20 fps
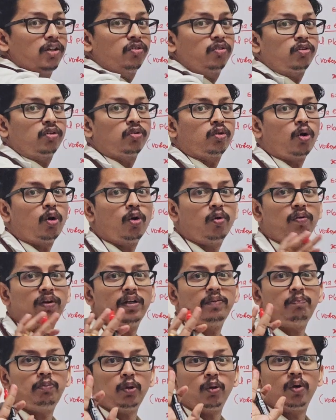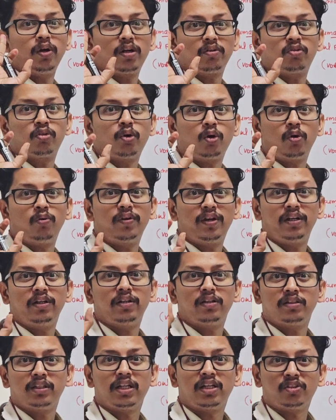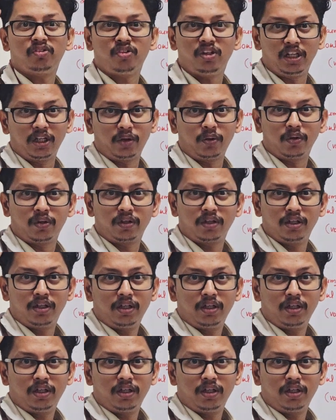is solvent, pure solvent, that is liquid.